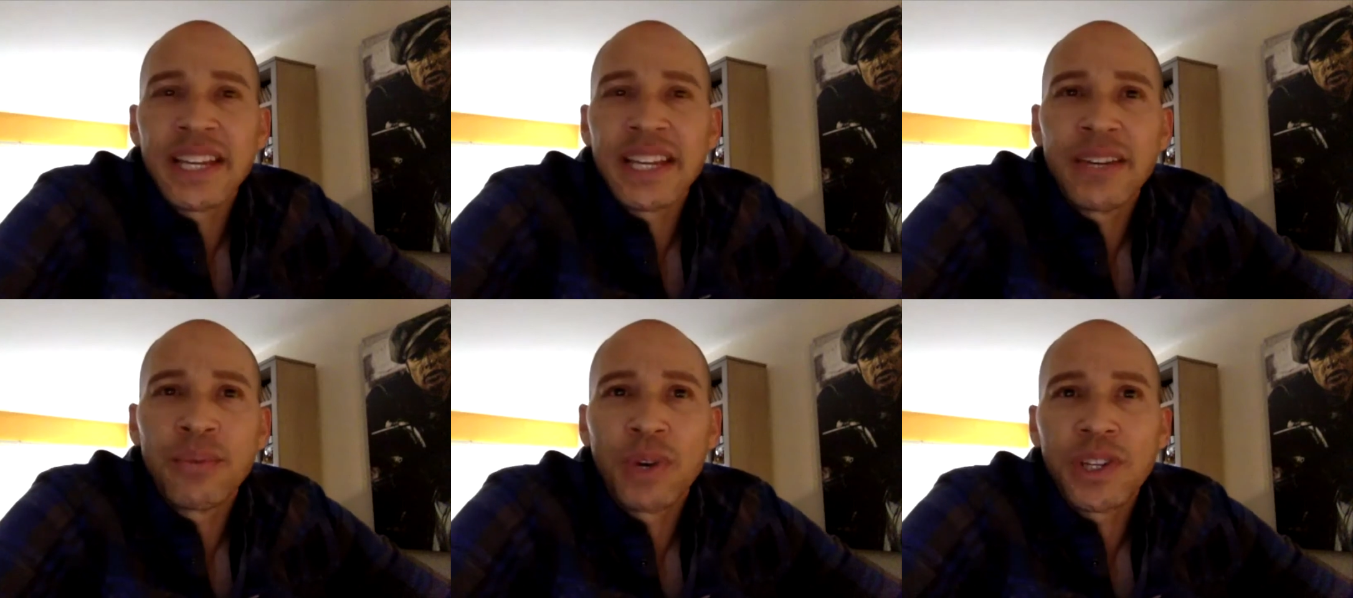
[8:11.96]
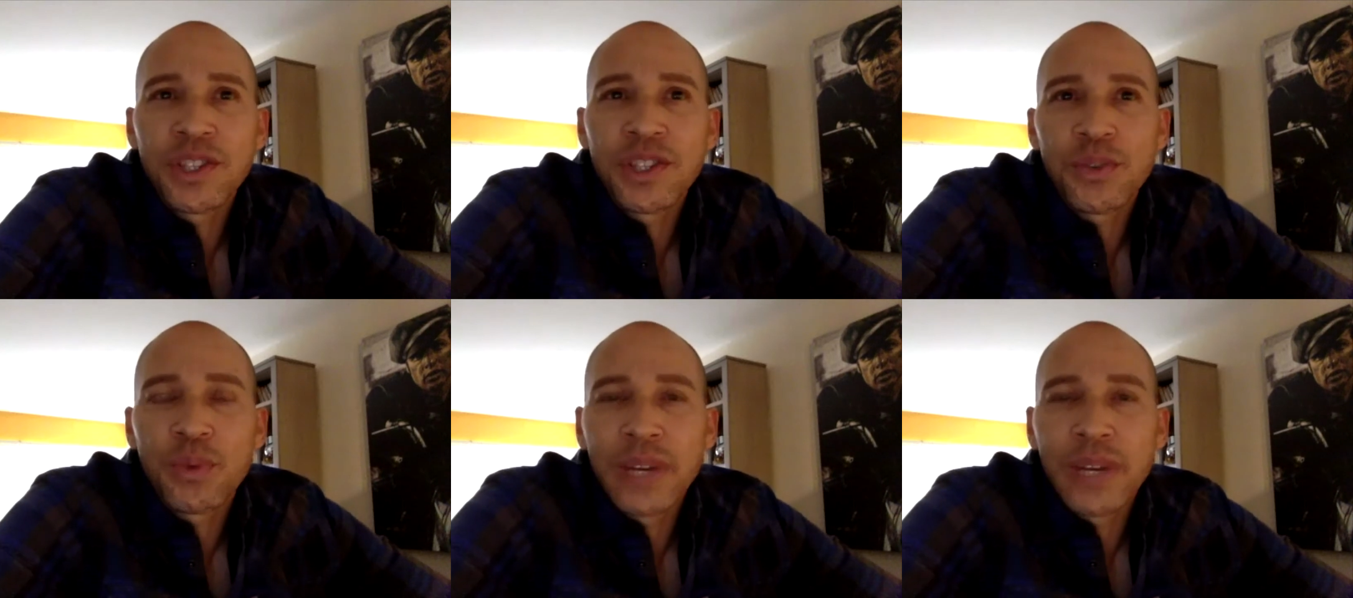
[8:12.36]
Speaker 1: once
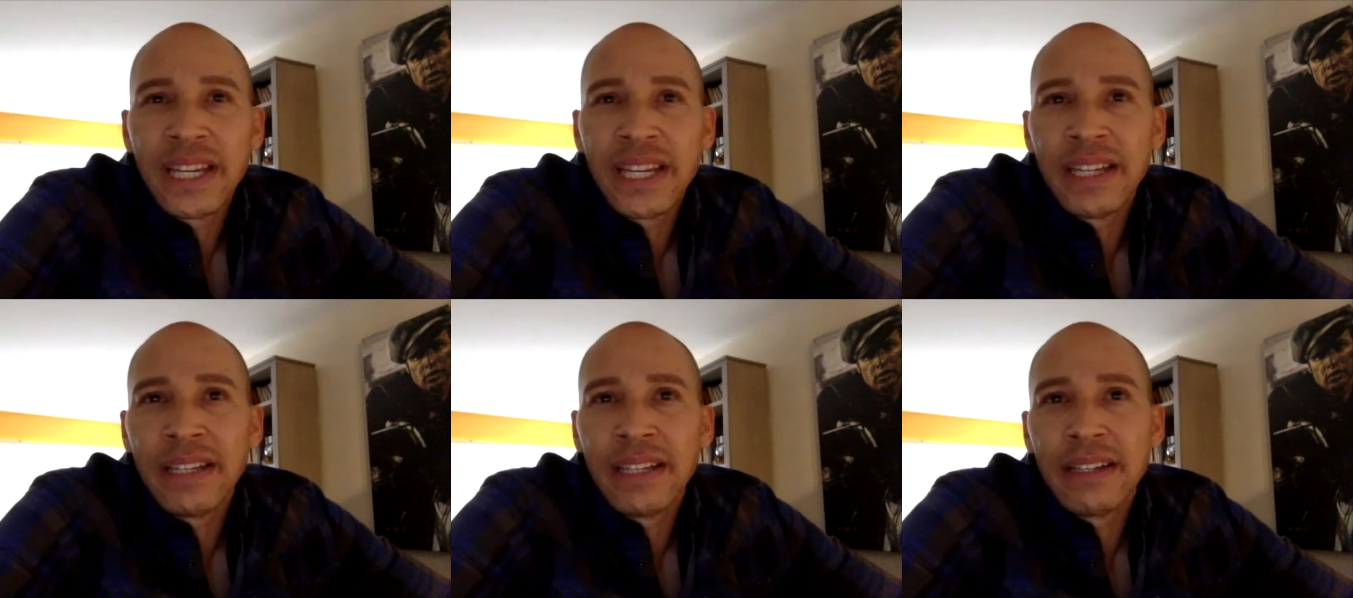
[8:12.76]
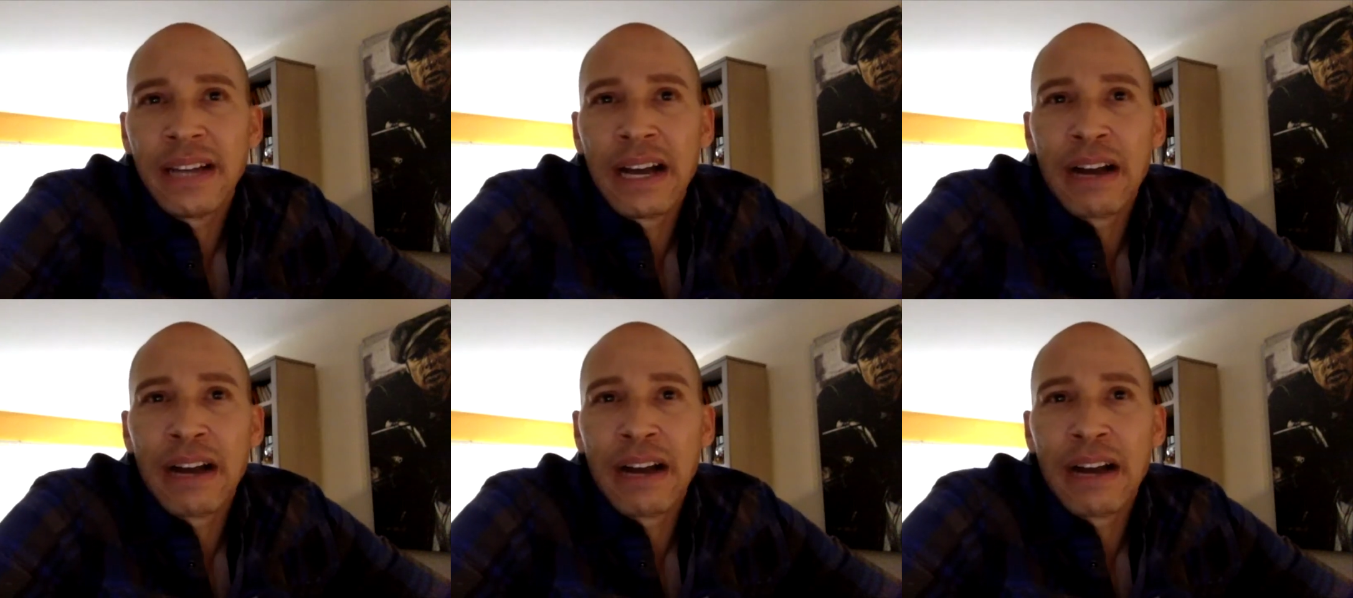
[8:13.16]
we
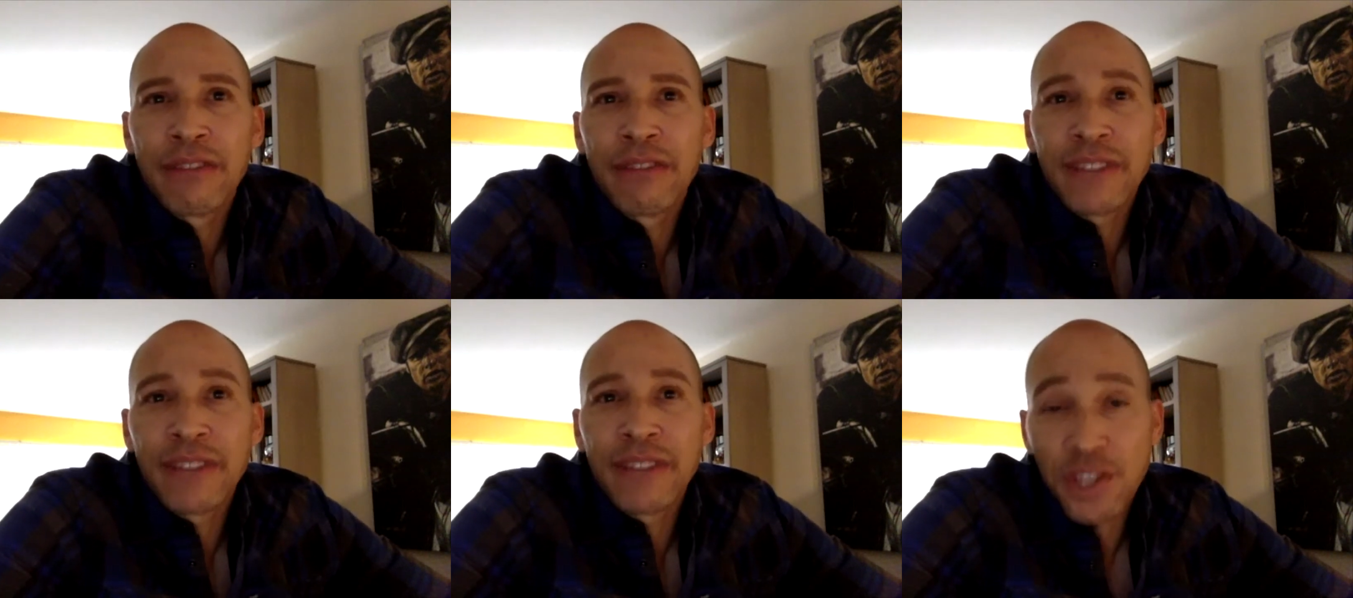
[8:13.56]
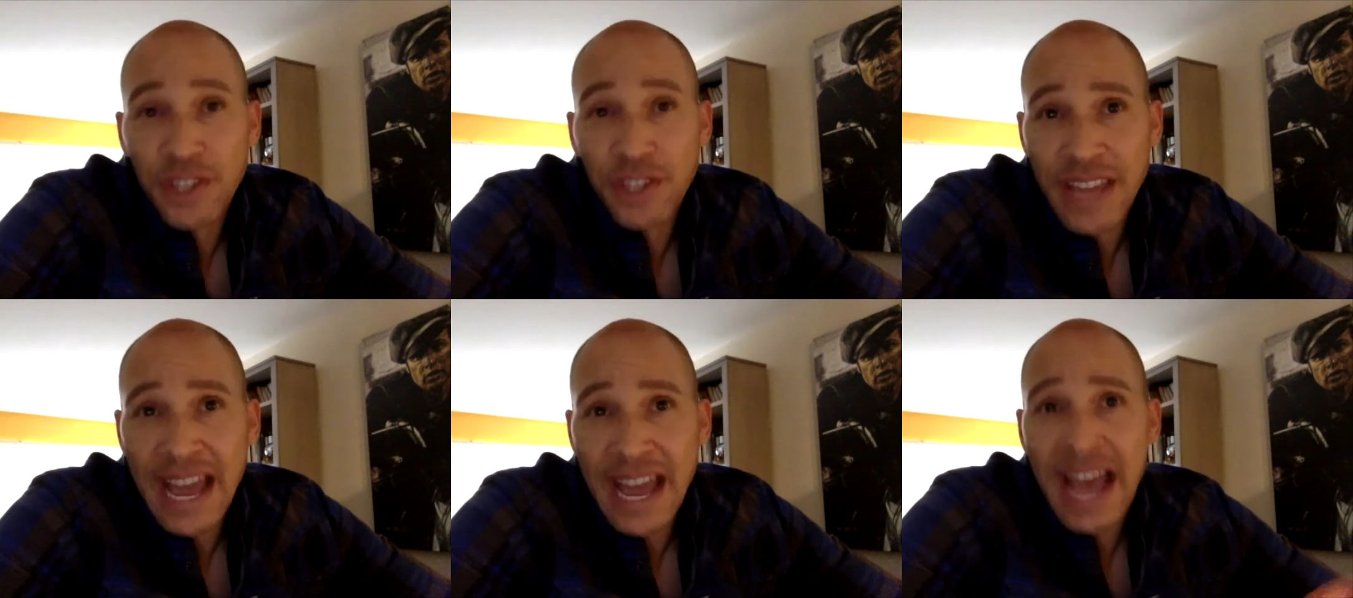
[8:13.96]
uh, finished
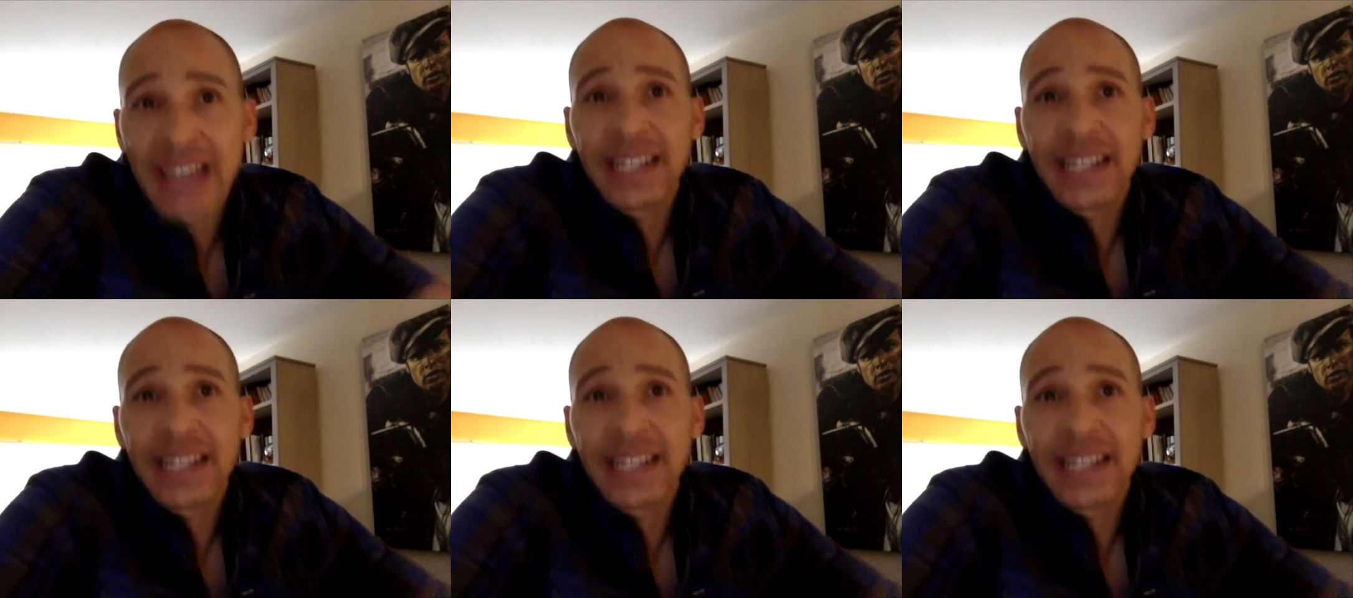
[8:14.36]
that,